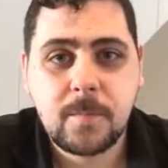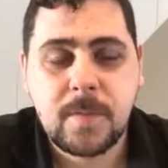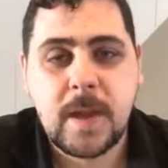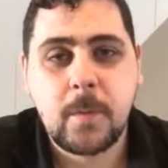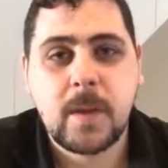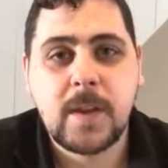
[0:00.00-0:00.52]

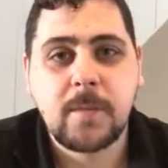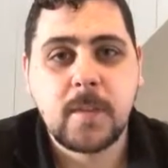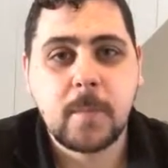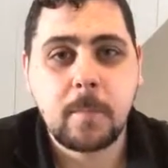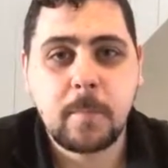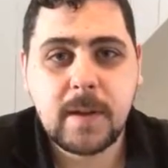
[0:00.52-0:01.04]
that will give you the
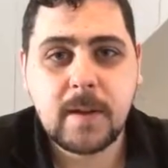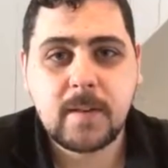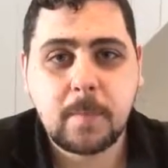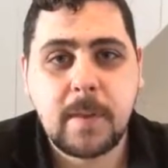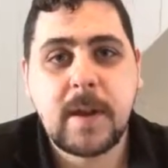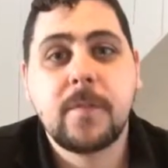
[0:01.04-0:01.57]

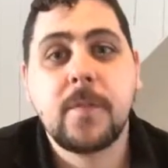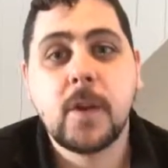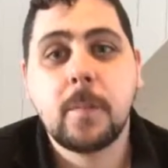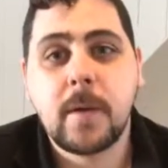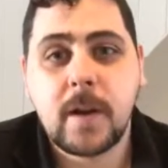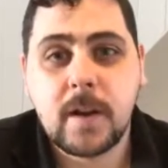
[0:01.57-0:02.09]
biggest bang for your
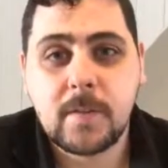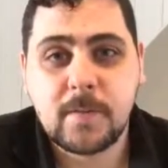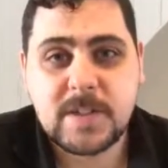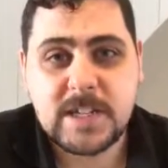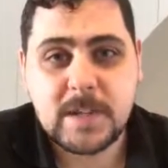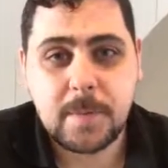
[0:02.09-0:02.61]
buck for
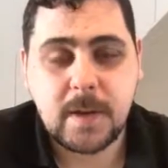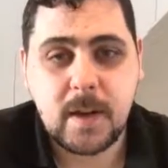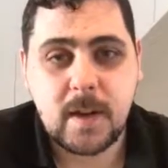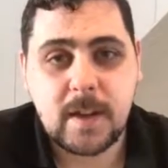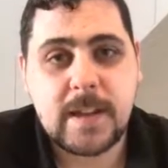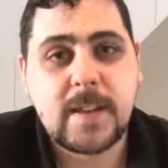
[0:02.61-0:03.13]

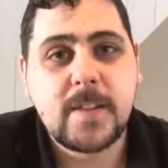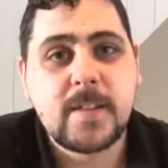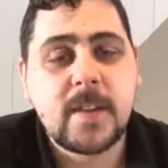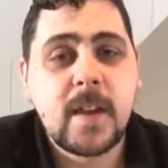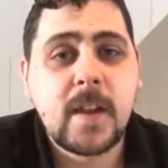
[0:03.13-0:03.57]
GDPR is